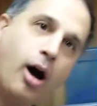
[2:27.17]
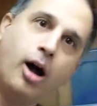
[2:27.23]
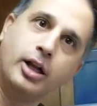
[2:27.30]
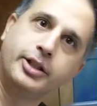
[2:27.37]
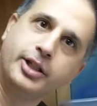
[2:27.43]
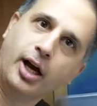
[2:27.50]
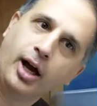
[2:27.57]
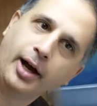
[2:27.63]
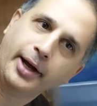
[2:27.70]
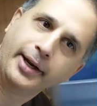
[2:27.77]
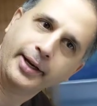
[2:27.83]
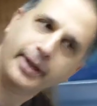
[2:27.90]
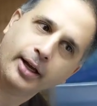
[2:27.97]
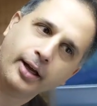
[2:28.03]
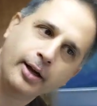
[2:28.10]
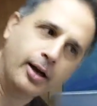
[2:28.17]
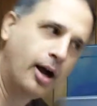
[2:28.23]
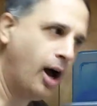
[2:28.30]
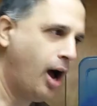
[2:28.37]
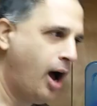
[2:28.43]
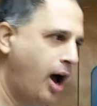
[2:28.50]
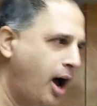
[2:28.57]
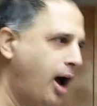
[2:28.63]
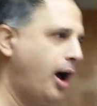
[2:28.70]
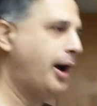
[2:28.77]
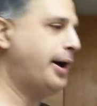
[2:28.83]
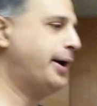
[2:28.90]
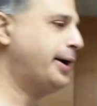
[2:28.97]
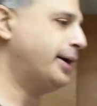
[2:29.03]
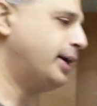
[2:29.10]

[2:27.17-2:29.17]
All done. Ha! Huh.